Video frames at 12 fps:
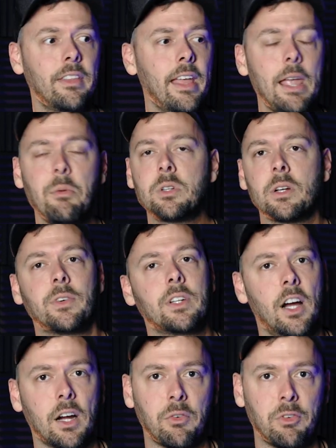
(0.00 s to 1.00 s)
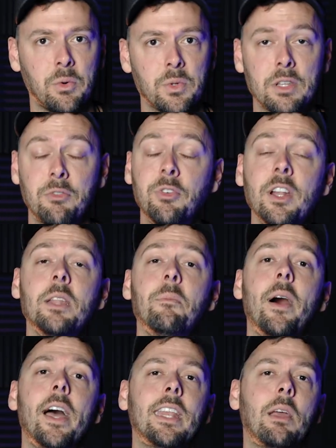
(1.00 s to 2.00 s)
The amateur photographer was a friend of
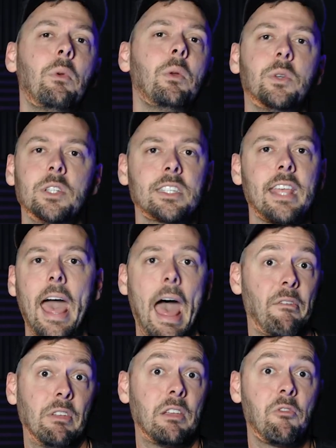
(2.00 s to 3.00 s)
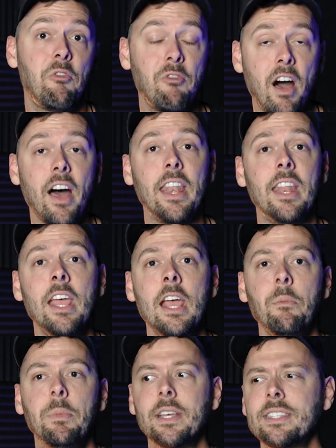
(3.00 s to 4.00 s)
mine and we were just having fun
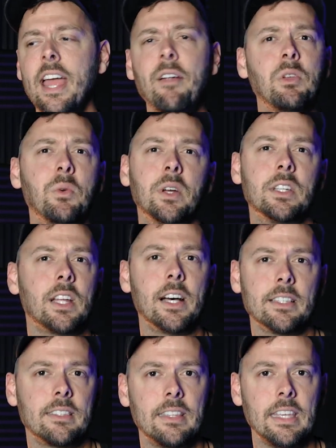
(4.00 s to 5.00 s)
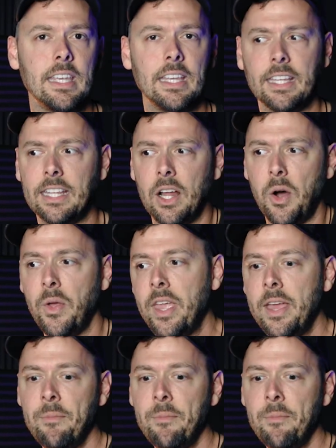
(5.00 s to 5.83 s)
because everyone does the, you know,